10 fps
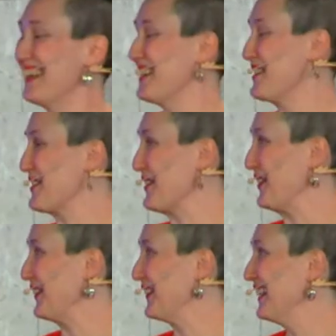
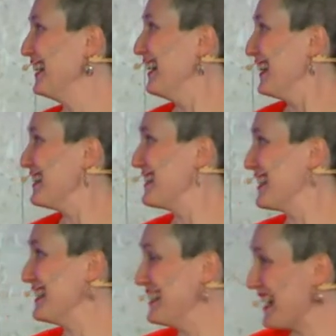So
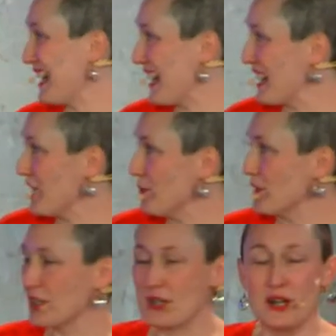today
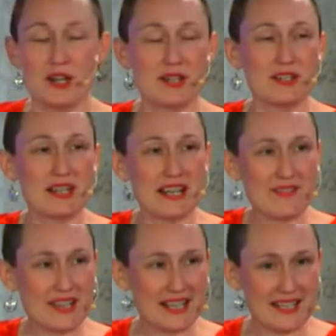we're
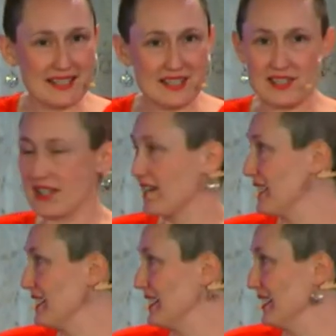diving into this
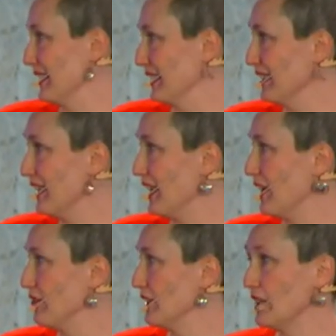idea
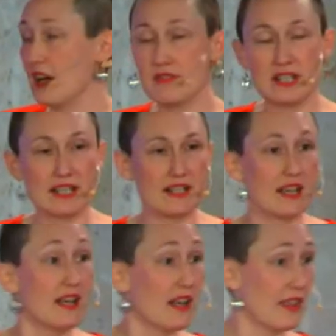of loving
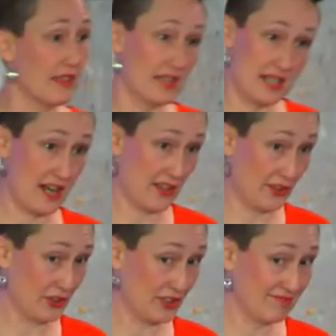the
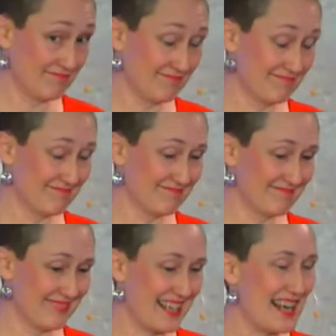other
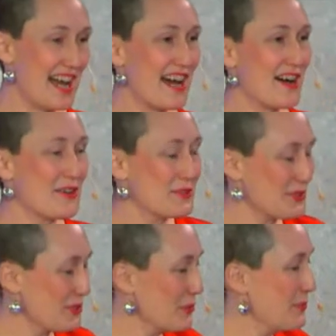and how
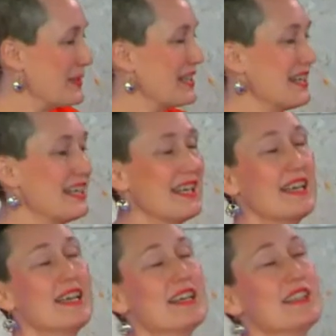to be
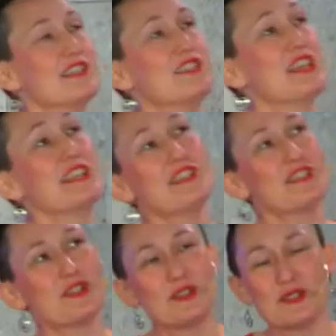
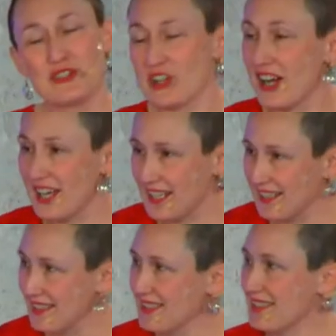gentle
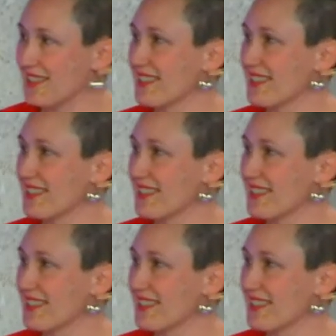giants